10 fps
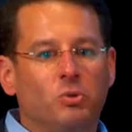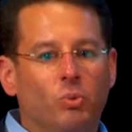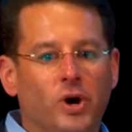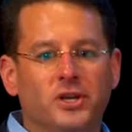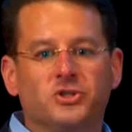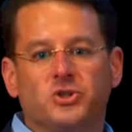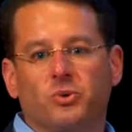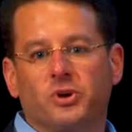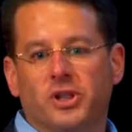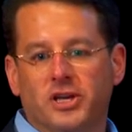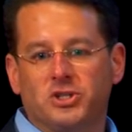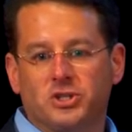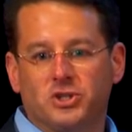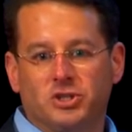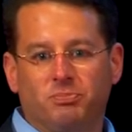what is the
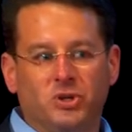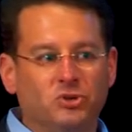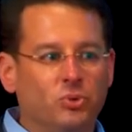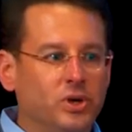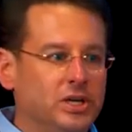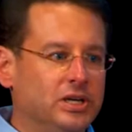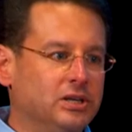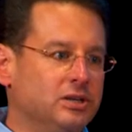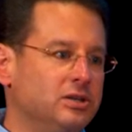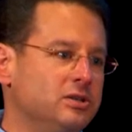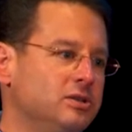relationship between